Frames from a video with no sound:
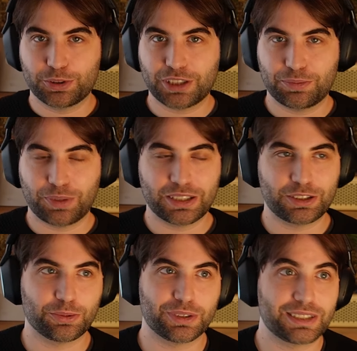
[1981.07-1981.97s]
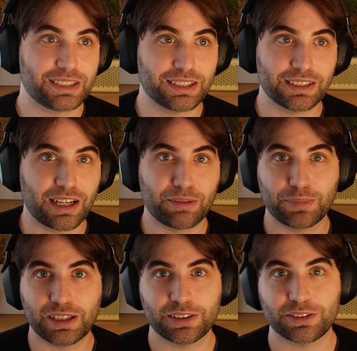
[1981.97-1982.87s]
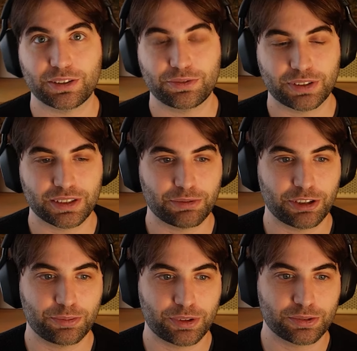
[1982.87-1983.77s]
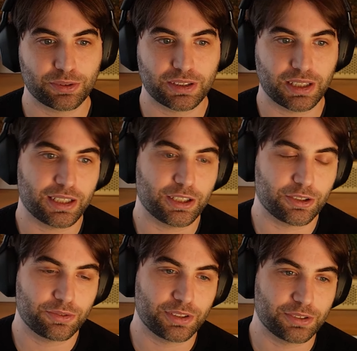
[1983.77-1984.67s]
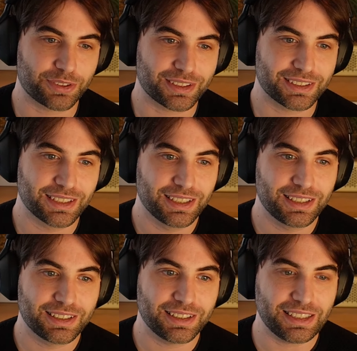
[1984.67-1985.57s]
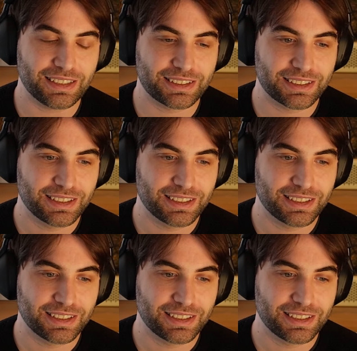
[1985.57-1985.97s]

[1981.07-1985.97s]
page, you will see a million different developers with a lot of different needs.